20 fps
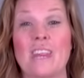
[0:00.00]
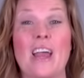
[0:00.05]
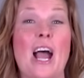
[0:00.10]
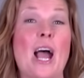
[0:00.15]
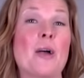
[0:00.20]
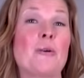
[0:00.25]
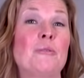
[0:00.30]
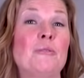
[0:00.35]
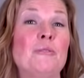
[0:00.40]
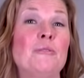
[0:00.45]

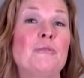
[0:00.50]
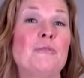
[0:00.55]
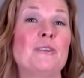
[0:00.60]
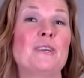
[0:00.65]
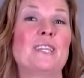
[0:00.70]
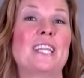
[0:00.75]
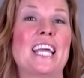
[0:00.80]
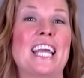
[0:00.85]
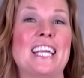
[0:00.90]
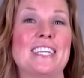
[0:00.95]
I will
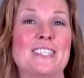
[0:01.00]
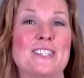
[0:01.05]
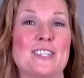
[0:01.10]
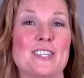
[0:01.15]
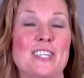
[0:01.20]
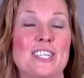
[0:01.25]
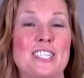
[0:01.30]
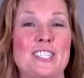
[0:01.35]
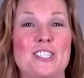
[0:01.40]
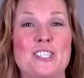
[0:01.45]
reveal the
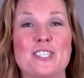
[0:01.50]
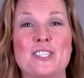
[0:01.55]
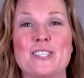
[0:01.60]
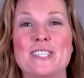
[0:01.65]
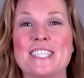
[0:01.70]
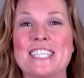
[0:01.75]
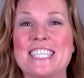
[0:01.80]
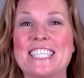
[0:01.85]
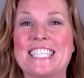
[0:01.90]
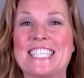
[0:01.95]
answer in
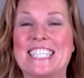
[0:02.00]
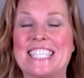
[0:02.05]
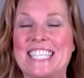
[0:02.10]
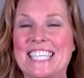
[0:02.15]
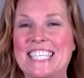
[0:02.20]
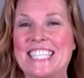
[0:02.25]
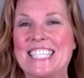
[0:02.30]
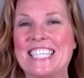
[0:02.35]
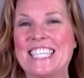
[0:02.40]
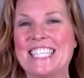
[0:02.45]
just
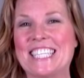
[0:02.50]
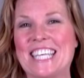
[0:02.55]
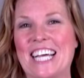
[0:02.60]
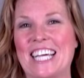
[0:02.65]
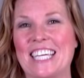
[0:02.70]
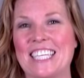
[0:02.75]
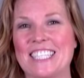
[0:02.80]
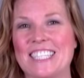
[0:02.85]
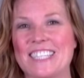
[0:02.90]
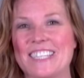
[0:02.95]
sixty
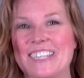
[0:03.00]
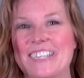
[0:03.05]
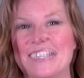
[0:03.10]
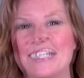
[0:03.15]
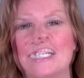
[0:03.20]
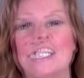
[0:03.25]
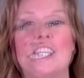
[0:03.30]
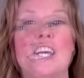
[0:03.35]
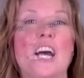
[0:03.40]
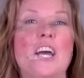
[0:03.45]
seconds.
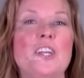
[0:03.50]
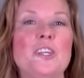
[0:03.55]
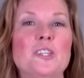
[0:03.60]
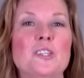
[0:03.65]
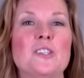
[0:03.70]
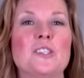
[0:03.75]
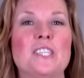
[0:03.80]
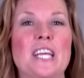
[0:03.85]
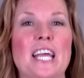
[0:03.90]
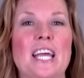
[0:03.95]
To
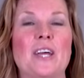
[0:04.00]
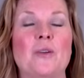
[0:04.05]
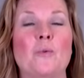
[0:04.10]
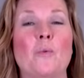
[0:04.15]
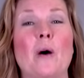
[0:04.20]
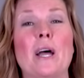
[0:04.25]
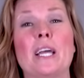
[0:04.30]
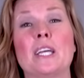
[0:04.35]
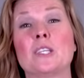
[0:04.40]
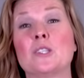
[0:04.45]
understand
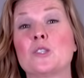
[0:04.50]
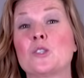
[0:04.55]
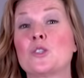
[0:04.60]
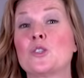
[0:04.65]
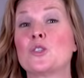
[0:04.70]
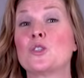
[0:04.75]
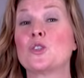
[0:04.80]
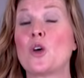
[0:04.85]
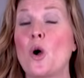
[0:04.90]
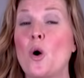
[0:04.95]
why it's
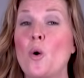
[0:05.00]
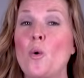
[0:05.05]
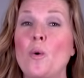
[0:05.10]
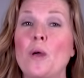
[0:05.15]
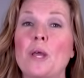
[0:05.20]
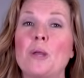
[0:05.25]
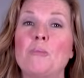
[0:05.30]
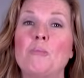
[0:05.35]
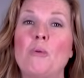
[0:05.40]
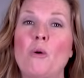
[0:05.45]
so
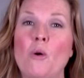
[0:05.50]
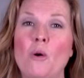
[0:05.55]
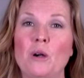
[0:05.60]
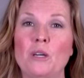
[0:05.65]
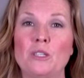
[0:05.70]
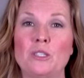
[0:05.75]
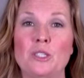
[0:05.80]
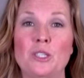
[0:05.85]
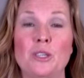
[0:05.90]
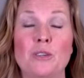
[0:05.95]

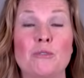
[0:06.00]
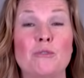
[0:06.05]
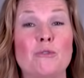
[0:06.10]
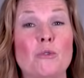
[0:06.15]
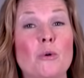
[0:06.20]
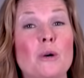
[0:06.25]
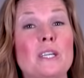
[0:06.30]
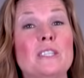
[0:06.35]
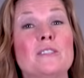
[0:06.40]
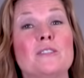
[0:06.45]
important to
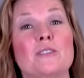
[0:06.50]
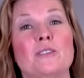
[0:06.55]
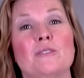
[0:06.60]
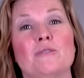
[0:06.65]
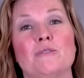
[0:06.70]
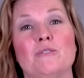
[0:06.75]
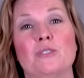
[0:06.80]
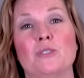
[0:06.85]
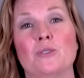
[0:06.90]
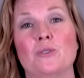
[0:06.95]
avoid
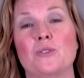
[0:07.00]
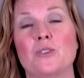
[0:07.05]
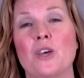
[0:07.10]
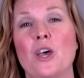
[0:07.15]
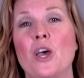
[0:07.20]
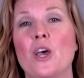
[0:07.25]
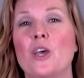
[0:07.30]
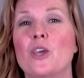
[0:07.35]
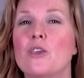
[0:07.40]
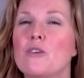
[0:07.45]
certain foods,
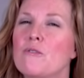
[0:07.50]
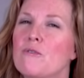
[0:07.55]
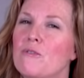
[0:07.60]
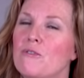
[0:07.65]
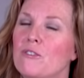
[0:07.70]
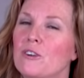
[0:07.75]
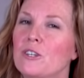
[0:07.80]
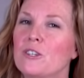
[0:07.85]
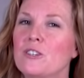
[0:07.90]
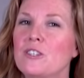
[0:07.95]
you
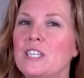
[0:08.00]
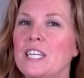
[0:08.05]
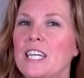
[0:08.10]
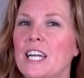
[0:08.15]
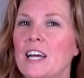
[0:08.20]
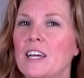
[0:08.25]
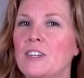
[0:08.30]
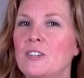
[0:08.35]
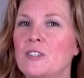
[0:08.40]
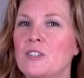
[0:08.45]
first need
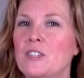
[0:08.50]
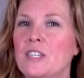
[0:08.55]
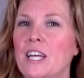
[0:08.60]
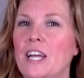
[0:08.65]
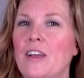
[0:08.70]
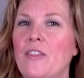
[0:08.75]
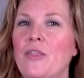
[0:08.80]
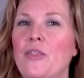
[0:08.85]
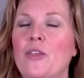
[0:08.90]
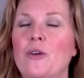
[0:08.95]
to
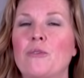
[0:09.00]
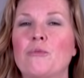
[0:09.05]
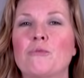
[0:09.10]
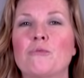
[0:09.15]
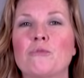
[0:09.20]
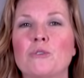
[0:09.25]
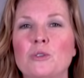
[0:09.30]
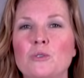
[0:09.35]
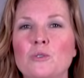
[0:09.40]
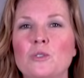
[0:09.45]
understand the
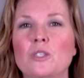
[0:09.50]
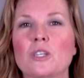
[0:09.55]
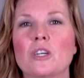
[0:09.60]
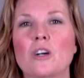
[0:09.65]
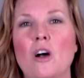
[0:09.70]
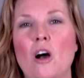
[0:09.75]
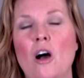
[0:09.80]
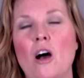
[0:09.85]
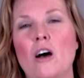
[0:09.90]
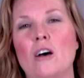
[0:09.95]
root
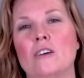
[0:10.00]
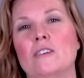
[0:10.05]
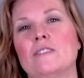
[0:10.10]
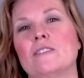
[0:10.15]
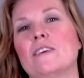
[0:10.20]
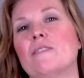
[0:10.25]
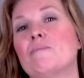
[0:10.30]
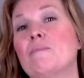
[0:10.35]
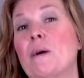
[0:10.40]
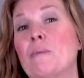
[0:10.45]

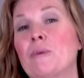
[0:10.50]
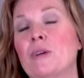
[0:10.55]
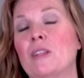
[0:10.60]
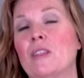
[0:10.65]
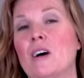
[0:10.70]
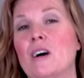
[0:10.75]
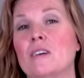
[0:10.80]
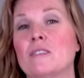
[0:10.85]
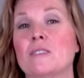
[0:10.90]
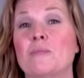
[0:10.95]
cause of memory
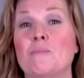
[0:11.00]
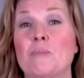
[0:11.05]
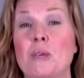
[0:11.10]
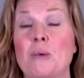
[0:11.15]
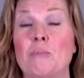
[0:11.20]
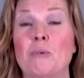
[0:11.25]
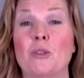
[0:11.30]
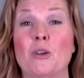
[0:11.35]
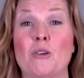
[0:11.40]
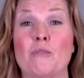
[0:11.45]
loss in
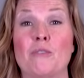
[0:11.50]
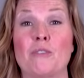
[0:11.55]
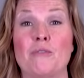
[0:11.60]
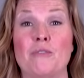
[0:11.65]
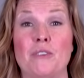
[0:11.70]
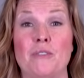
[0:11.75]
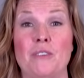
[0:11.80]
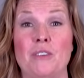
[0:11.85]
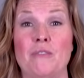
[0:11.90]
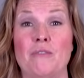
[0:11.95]
people over
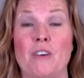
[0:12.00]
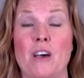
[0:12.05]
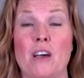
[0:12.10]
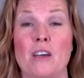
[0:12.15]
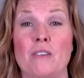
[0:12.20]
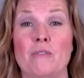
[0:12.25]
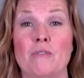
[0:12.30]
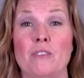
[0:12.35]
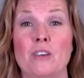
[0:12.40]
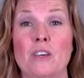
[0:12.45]

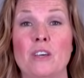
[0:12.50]
fifty-five.